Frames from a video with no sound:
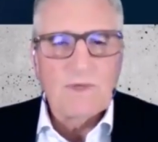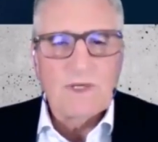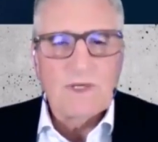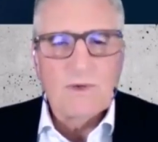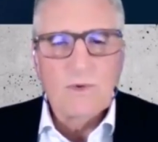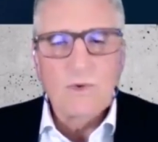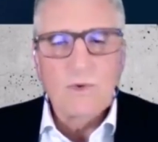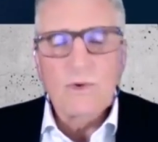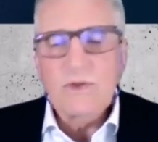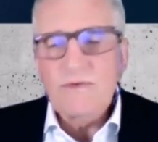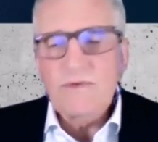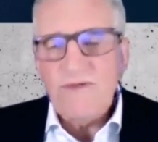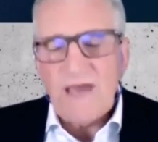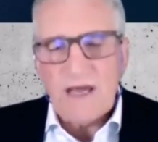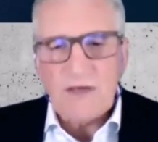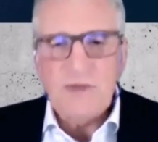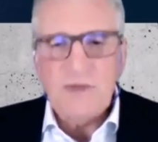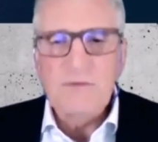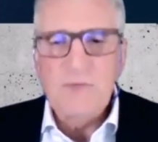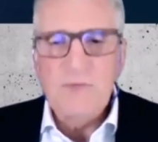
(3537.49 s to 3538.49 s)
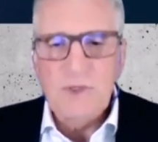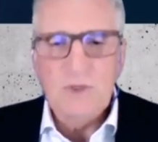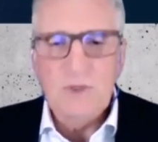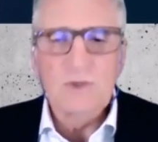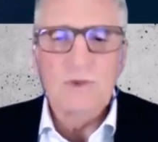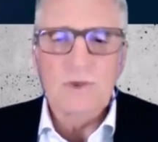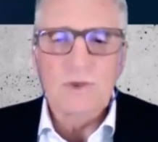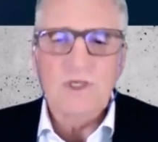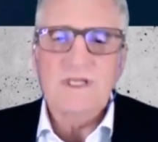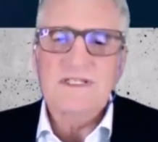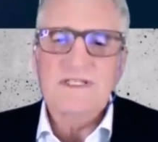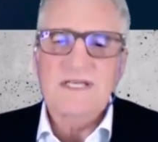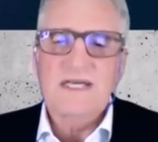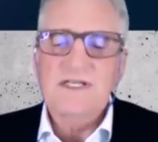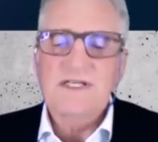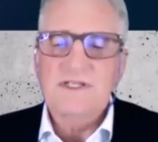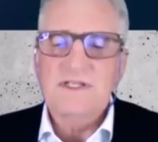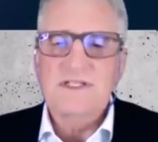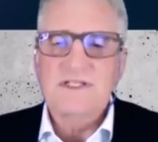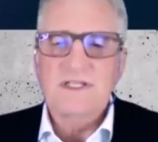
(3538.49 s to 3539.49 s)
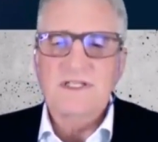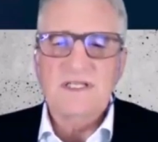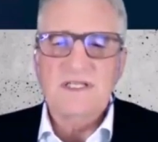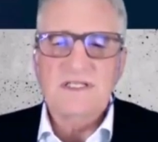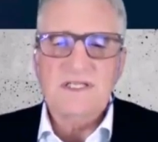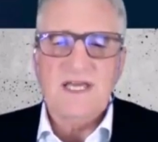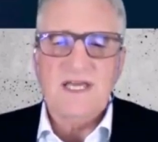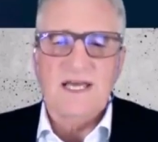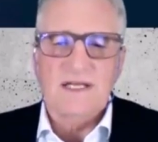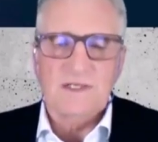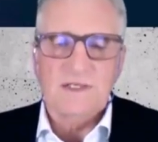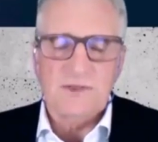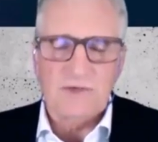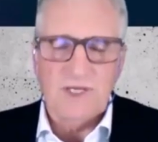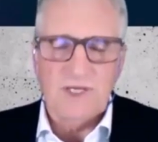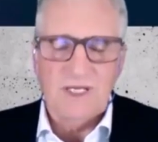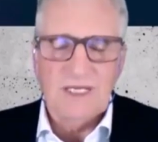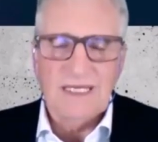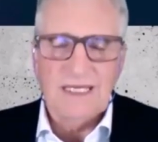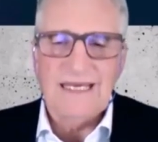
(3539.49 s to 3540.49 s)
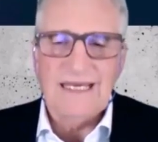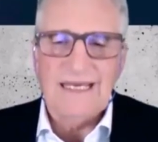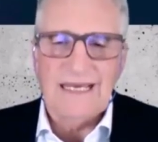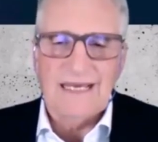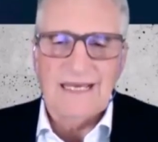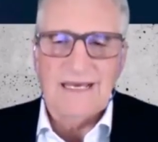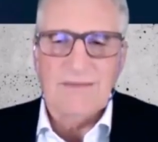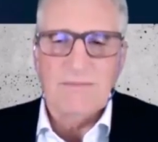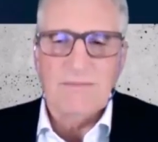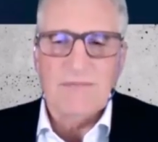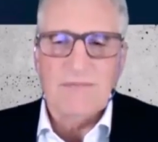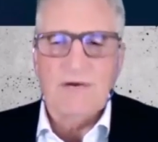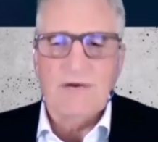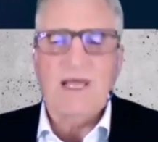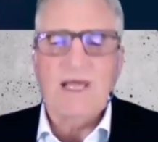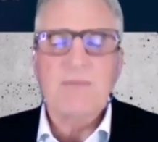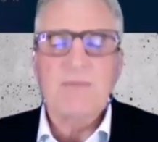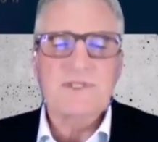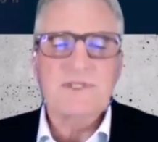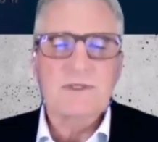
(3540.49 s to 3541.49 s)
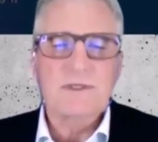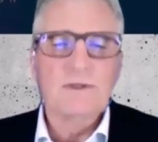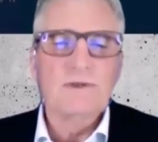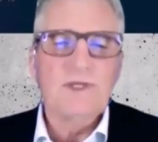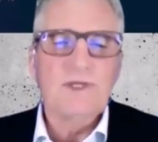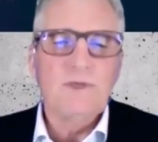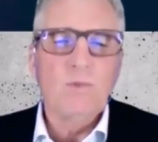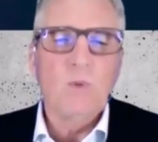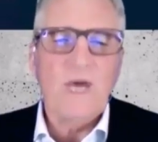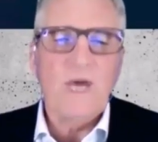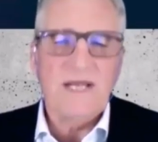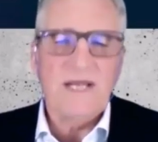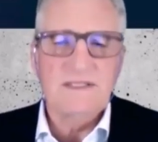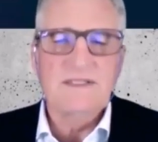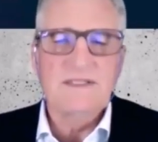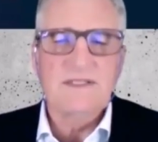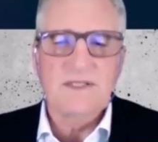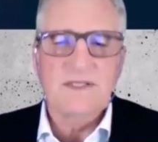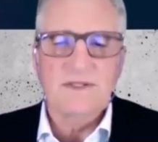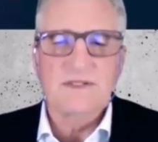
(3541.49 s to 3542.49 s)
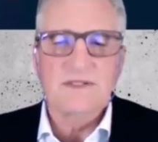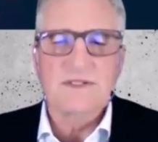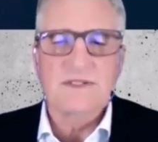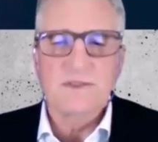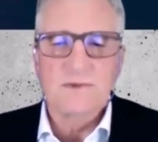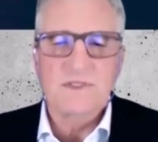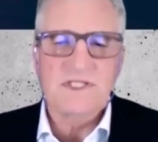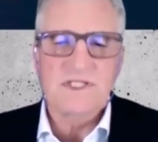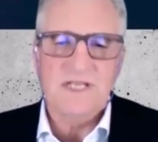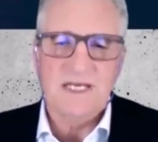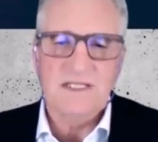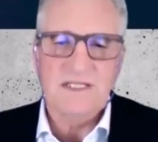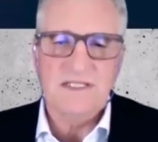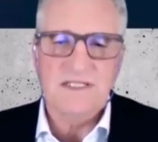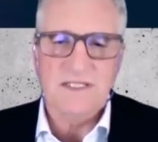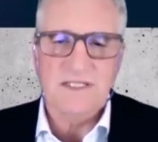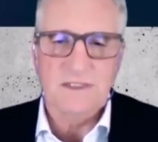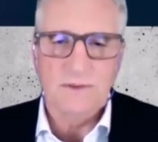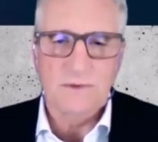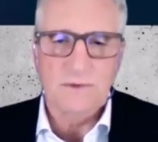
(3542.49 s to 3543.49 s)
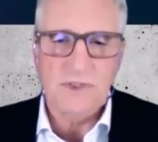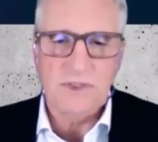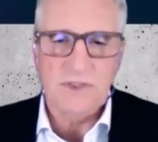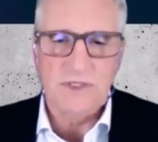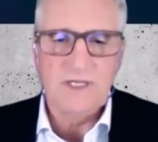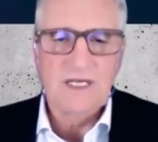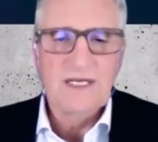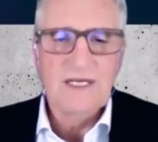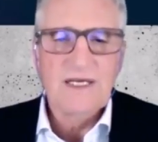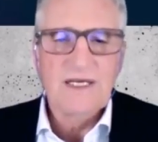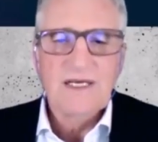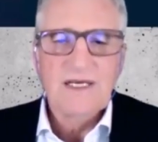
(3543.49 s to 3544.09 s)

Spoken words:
all of our communal organisations in this country are absolutely wedded to the two-state solution.